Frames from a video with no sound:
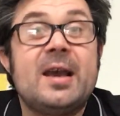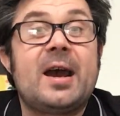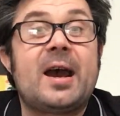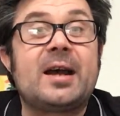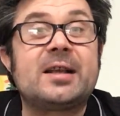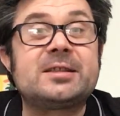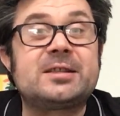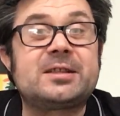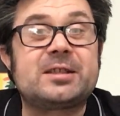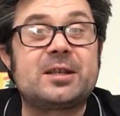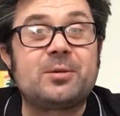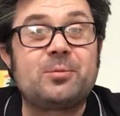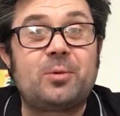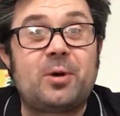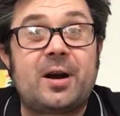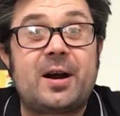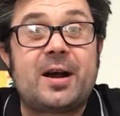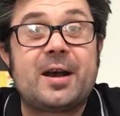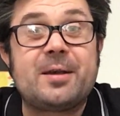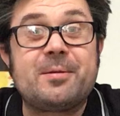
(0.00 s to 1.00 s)
And so
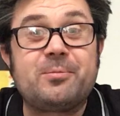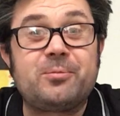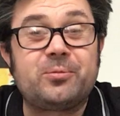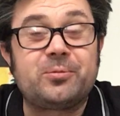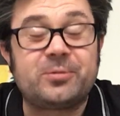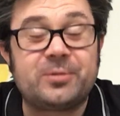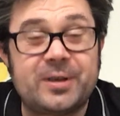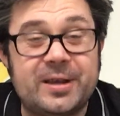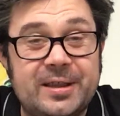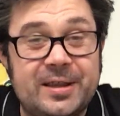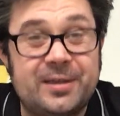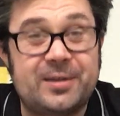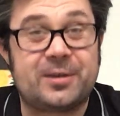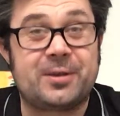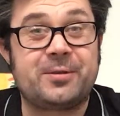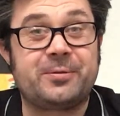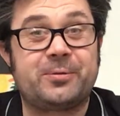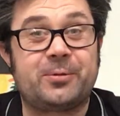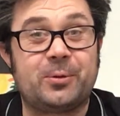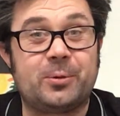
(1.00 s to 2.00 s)
what I'm really
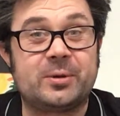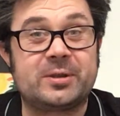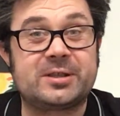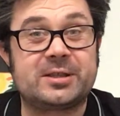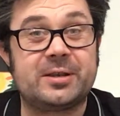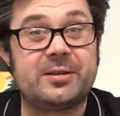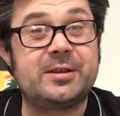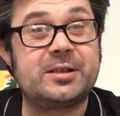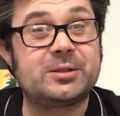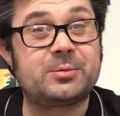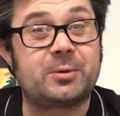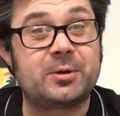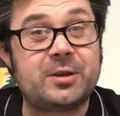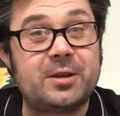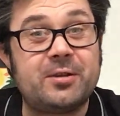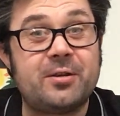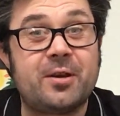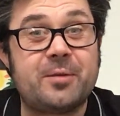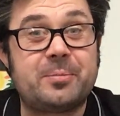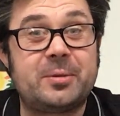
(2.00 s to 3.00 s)
looking forward to is what
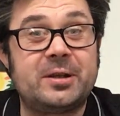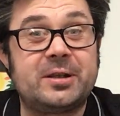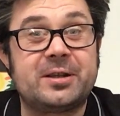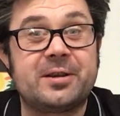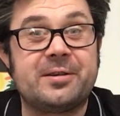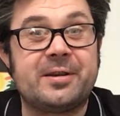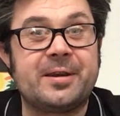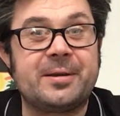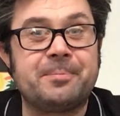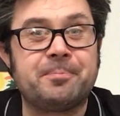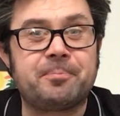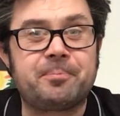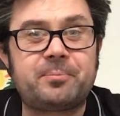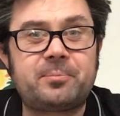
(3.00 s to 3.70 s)
you have been doing.